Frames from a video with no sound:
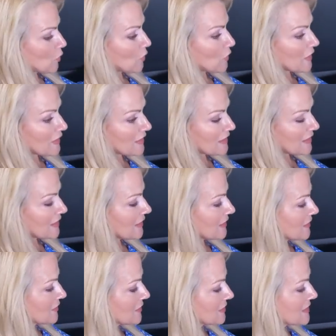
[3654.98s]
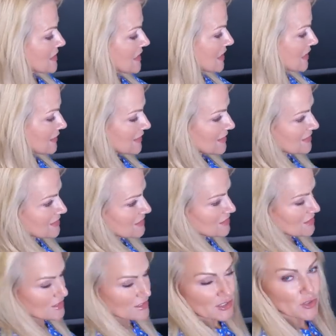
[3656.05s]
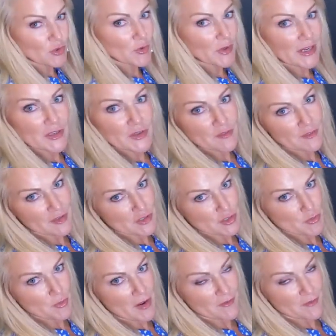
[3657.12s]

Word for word: really neat. This is just a great new feature by